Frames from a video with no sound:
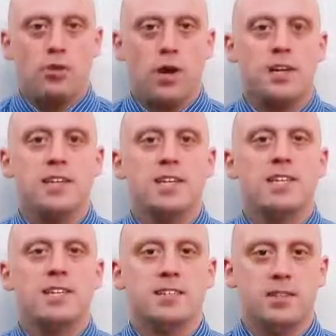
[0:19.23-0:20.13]
Chronic
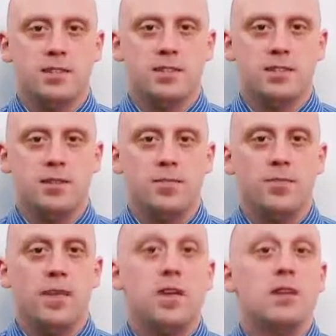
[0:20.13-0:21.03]
kidney disease
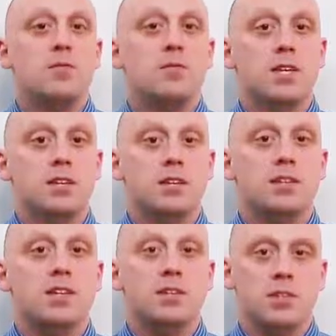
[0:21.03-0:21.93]

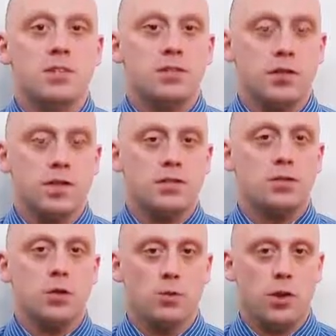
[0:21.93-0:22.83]
means a
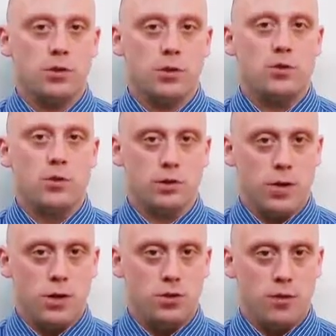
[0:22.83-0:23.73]
decreased glomerular
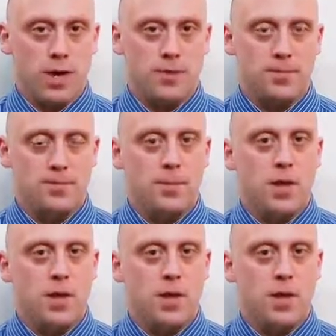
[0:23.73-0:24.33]
filtration rate.